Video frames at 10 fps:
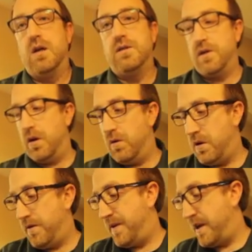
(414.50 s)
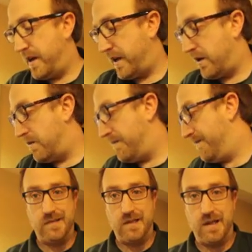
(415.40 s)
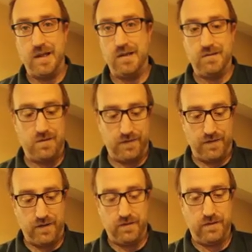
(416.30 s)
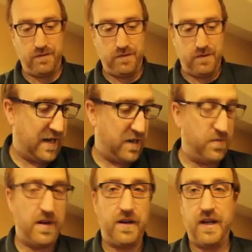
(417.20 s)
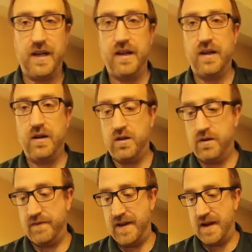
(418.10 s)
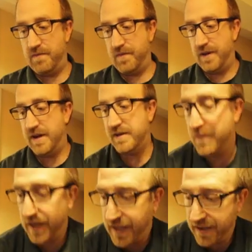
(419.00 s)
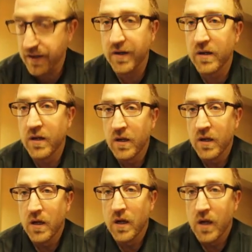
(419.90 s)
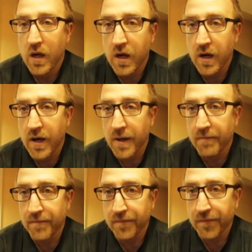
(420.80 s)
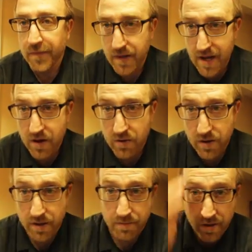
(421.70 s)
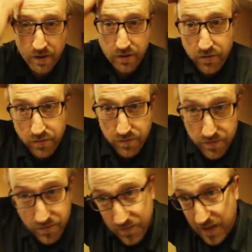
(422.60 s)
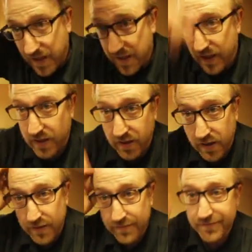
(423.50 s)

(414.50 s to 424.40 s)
So there you go. I don't know if you care about any of all of that. That's my gear. Now I'm gonna go get a haircut.